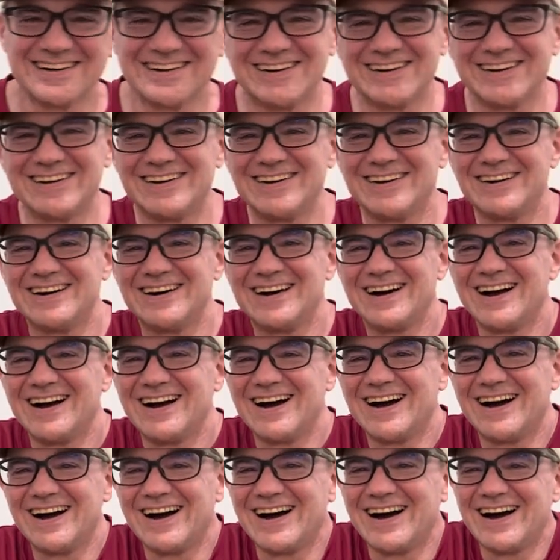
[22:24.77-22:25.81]

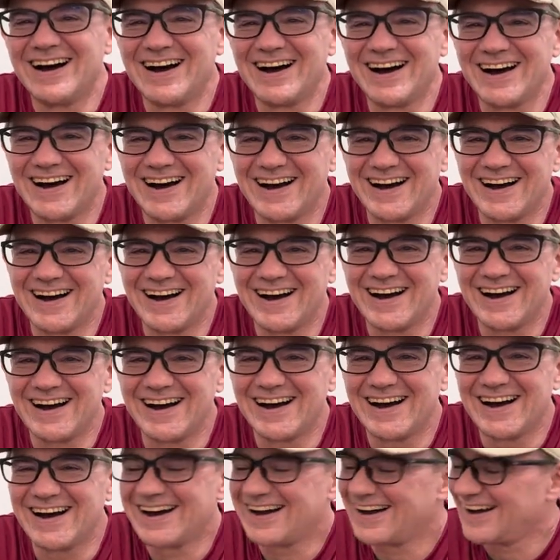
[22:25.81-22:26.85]

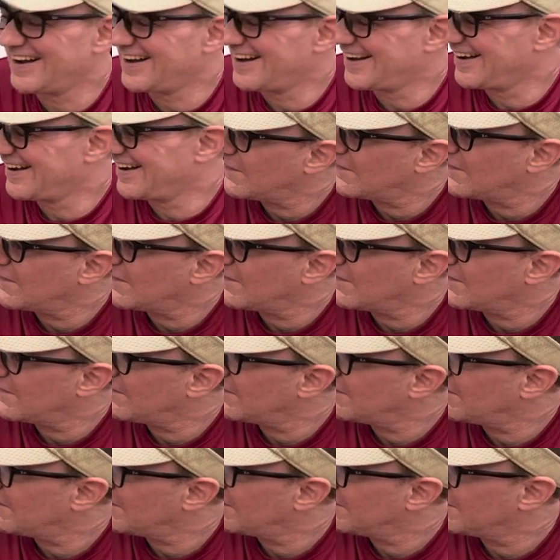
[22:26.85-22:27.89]

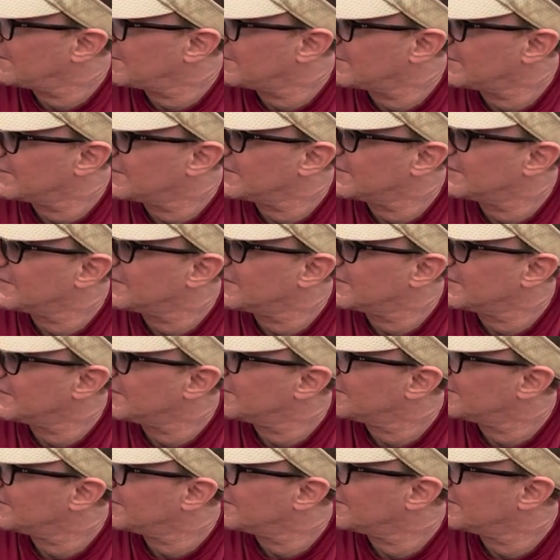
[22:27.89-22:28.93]

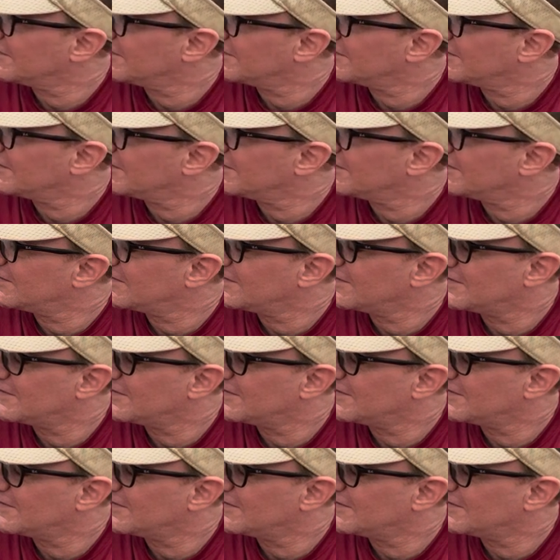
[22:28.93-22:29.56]
[no speech]